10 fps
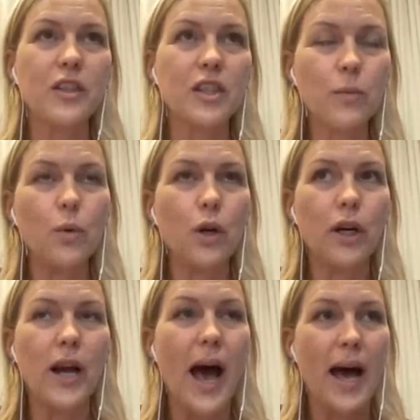
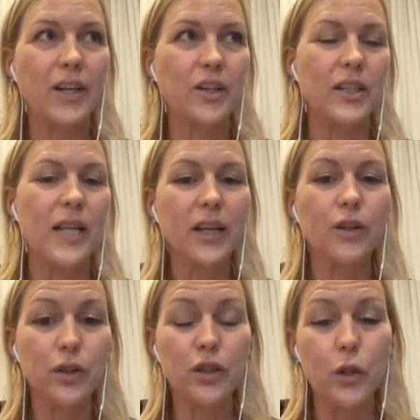smaller actors like
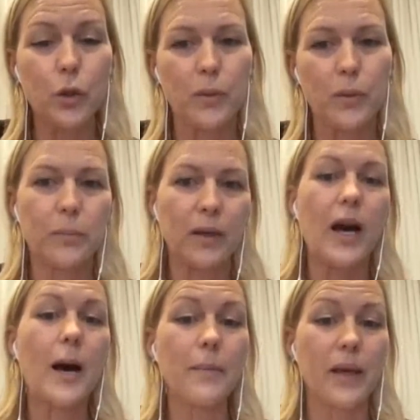consumers
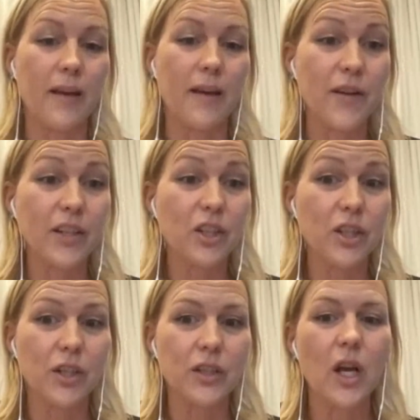becoming
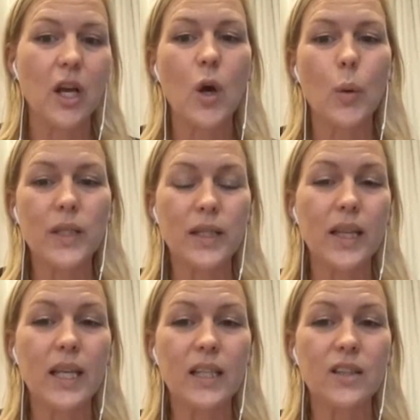investors, which I
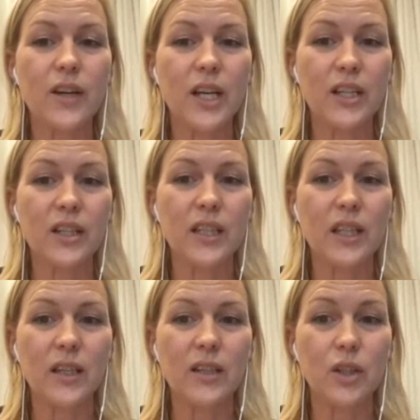think is very
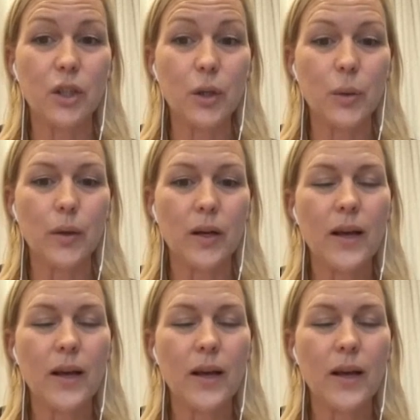interesting too.